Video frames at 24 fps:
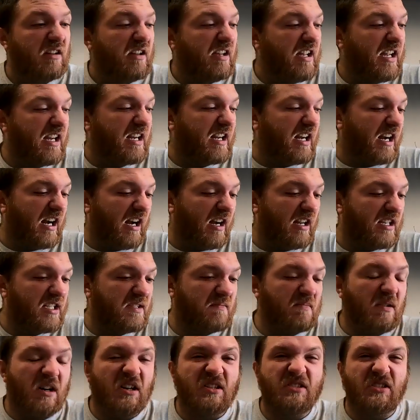It kind of
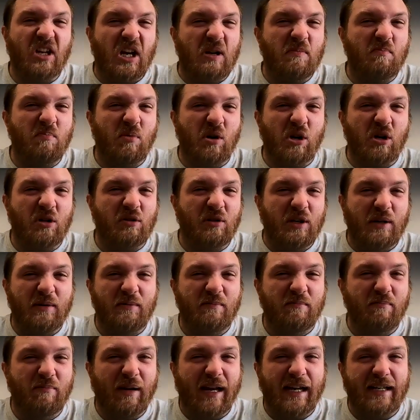smells like Berkeley
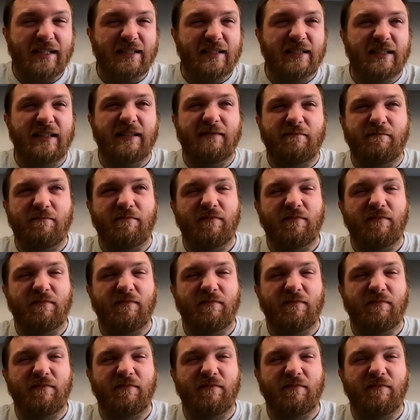baits,